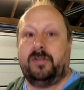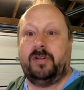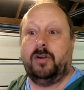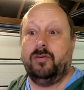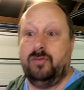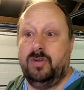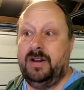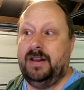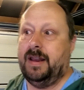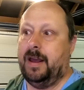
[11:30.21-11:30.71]
So
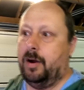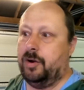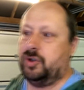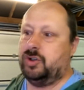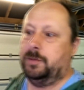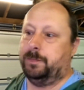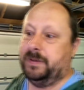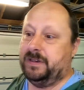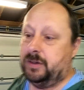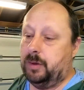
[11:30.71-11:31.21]
really, I
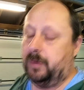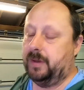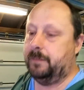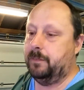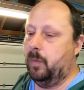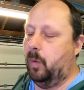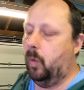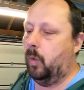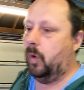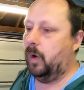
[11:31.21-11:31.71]
should be
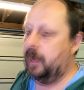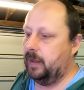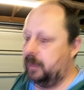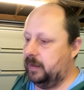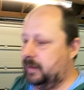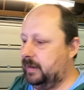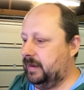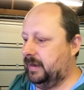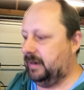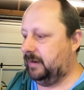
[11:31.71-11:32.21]
doing more
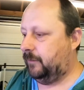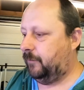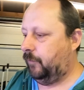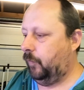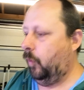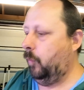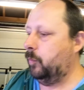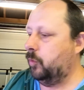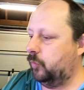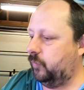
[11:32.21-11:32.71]

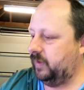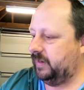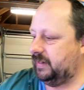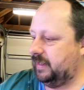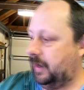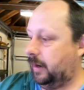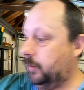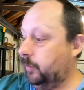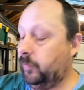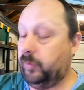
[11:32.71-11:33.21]
informal
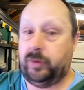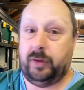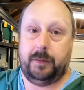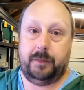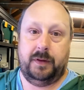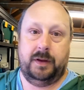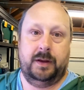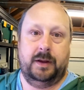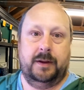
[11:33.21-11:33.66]
videos that